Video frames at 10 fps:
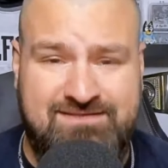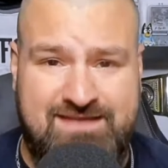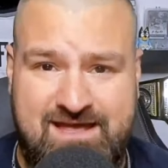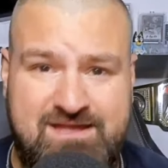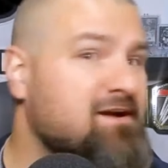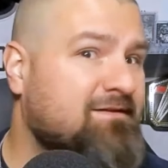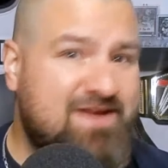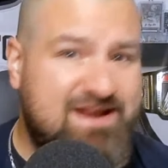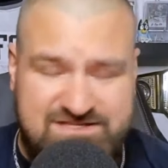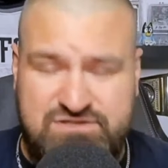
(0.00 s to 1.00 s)
day.
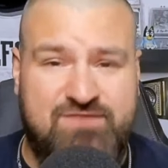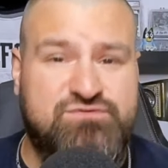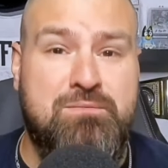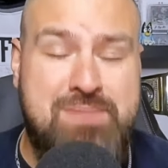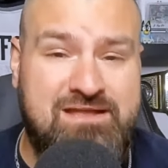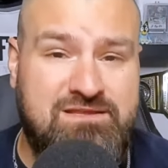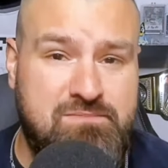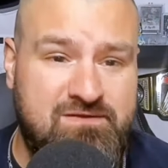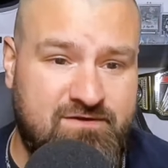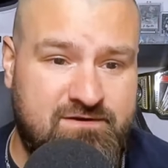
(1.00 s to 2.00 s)
Fantasy drafts are made to be
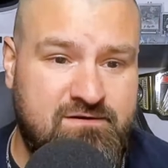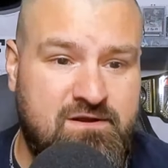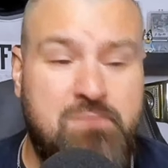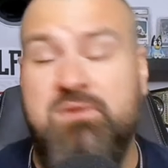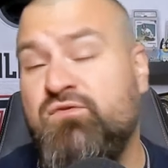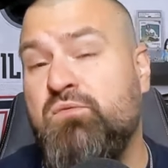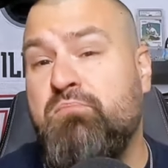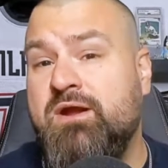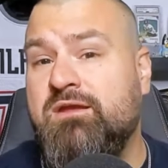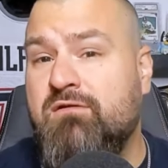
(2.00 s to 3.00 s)
fun. But if you
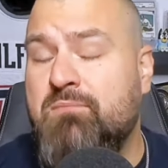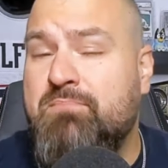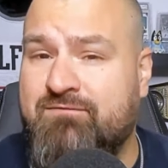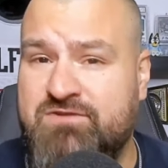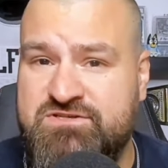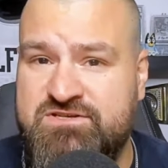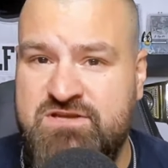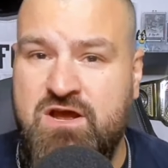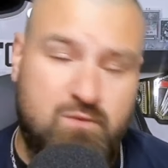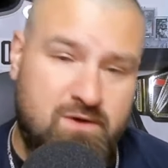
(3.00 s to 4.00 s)
bring your own beverages,
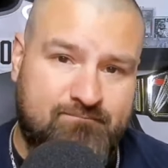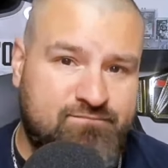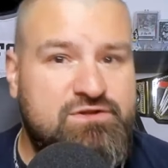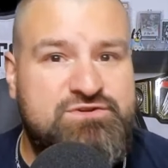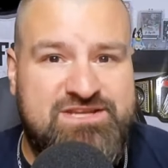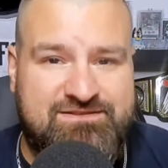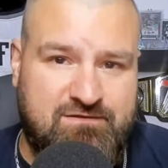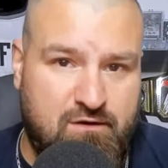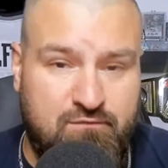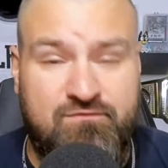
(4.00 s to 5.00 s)
well, you set the
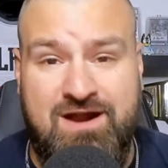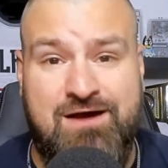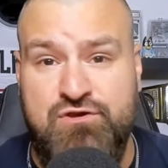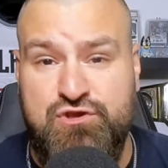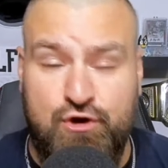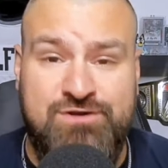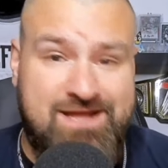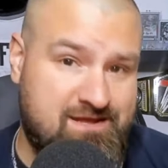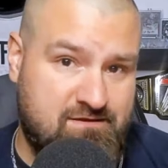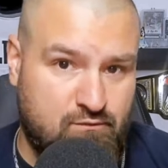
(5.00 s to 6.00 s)
tone for how your
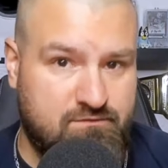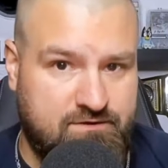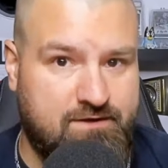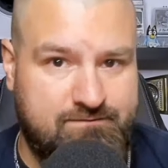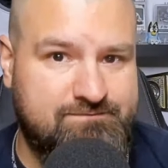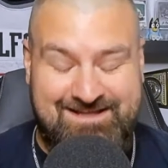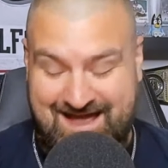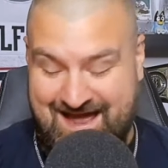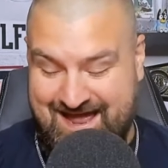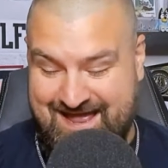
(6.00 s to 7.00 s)
day will go.
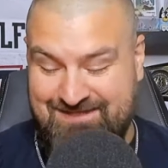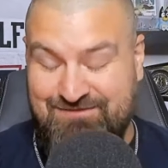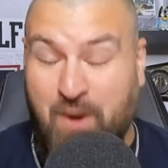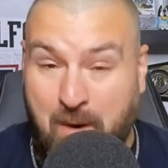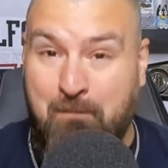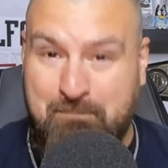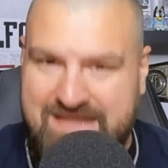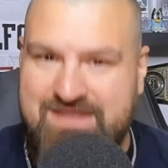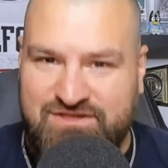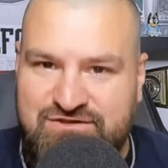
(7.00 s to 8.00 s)
Don't
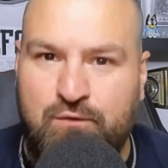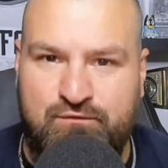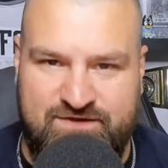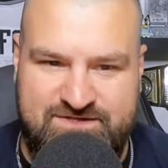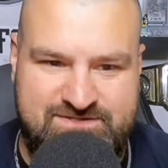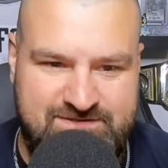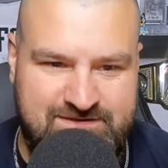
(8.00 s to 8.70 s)
be the doofus